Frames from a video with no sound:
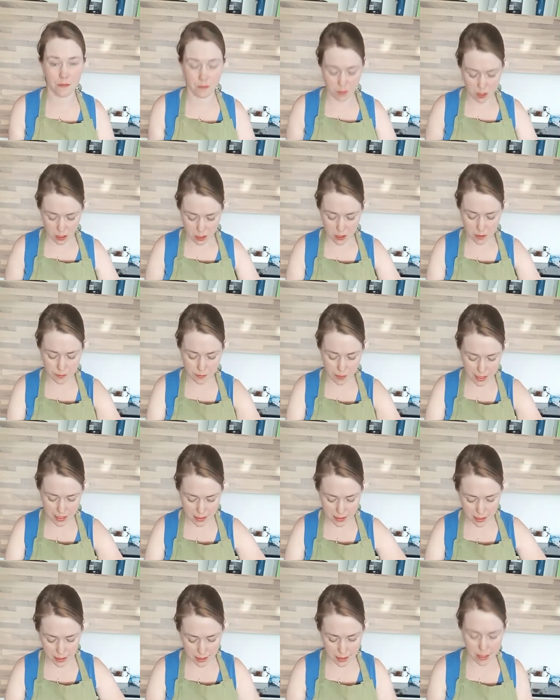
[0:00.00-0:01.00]
can
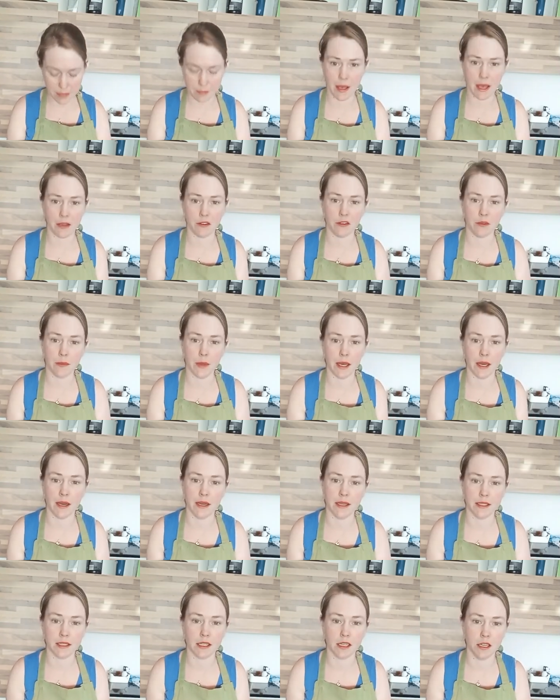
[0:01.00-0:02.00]
basically make with my
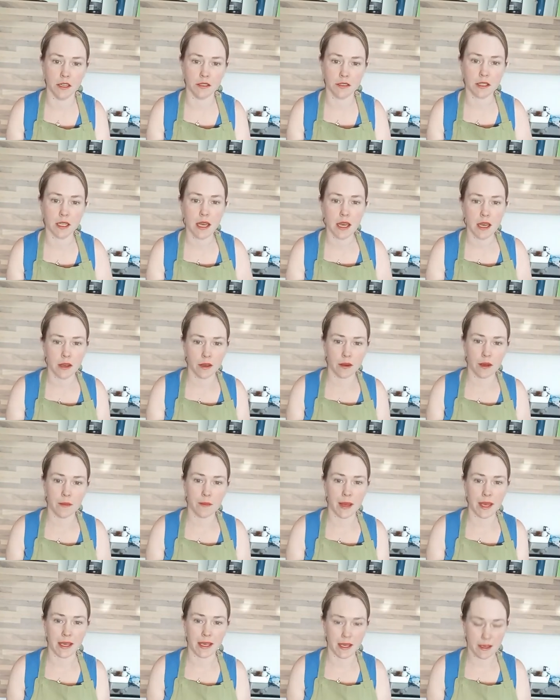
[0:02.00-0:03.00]
eyes closed. I
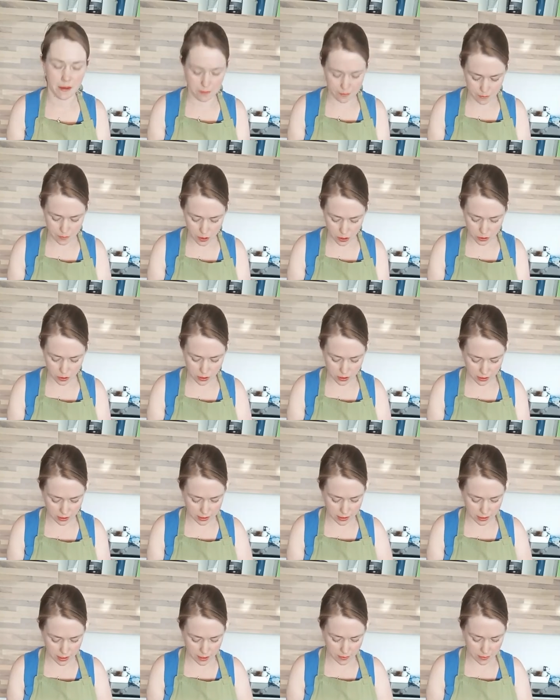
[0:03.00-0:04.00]
make it most
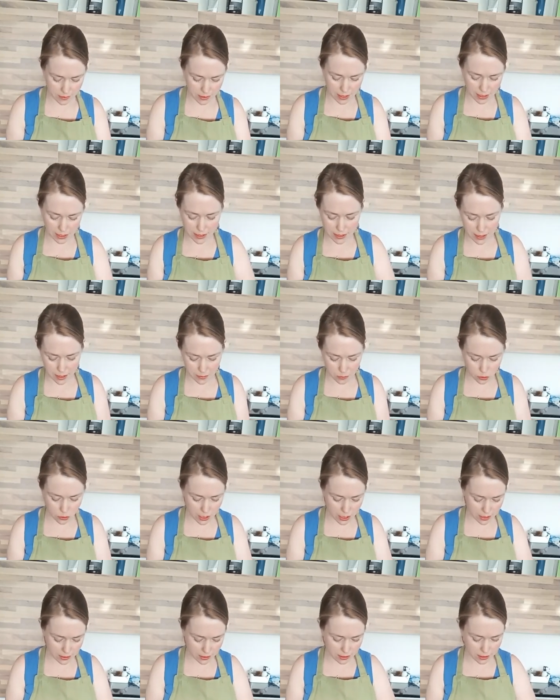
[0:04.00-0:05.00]
Sunday, Saturday
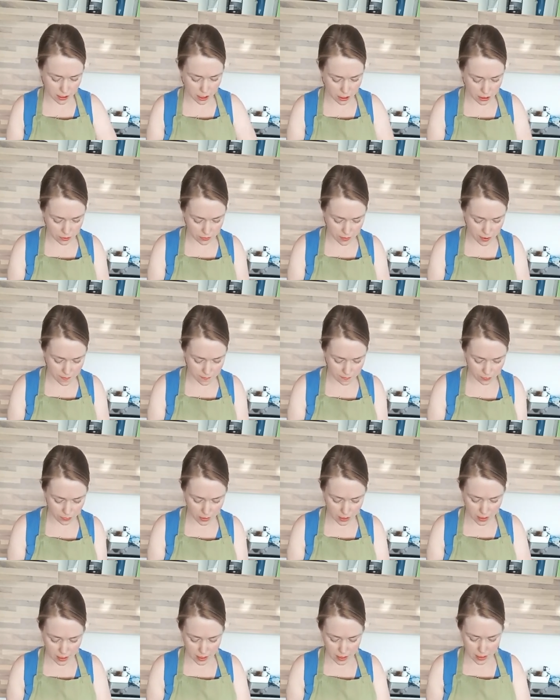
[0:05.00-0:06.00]
morning, so um,
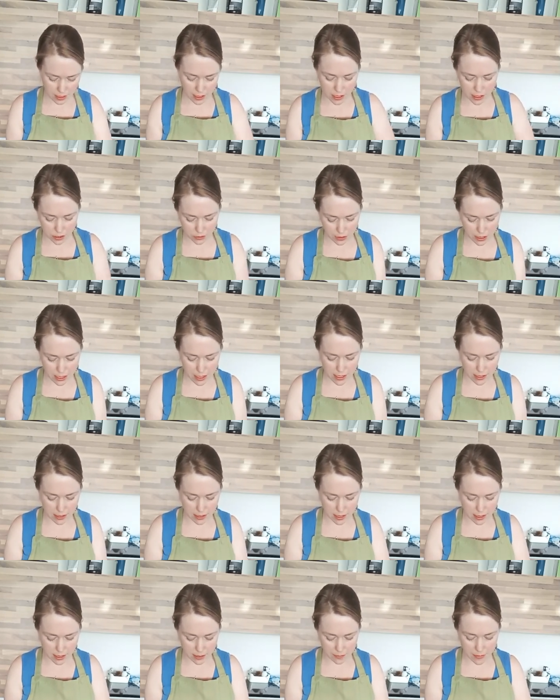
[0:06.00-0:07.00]
it's really easy
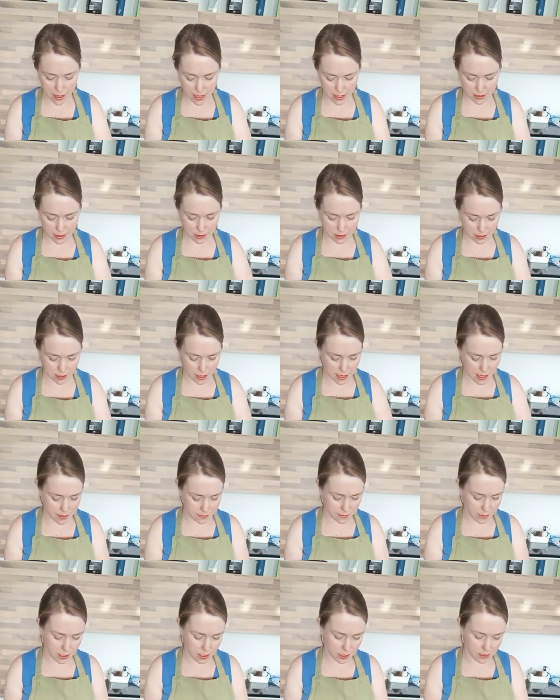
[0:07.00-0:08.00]
and it makes
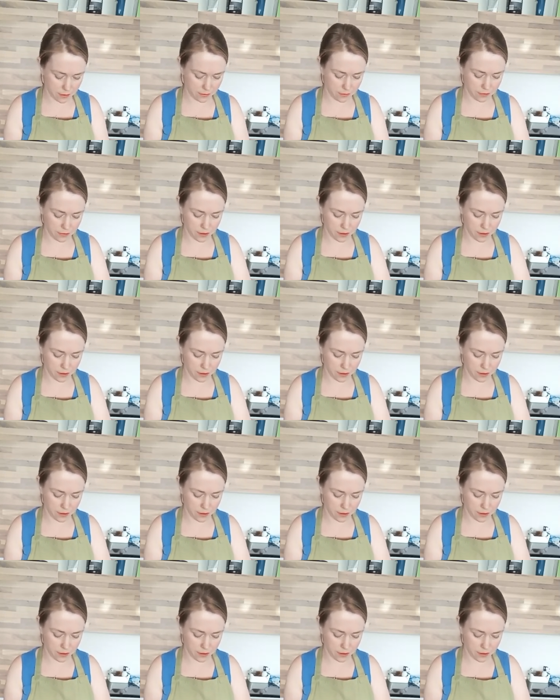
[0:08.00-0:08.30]
um, kind of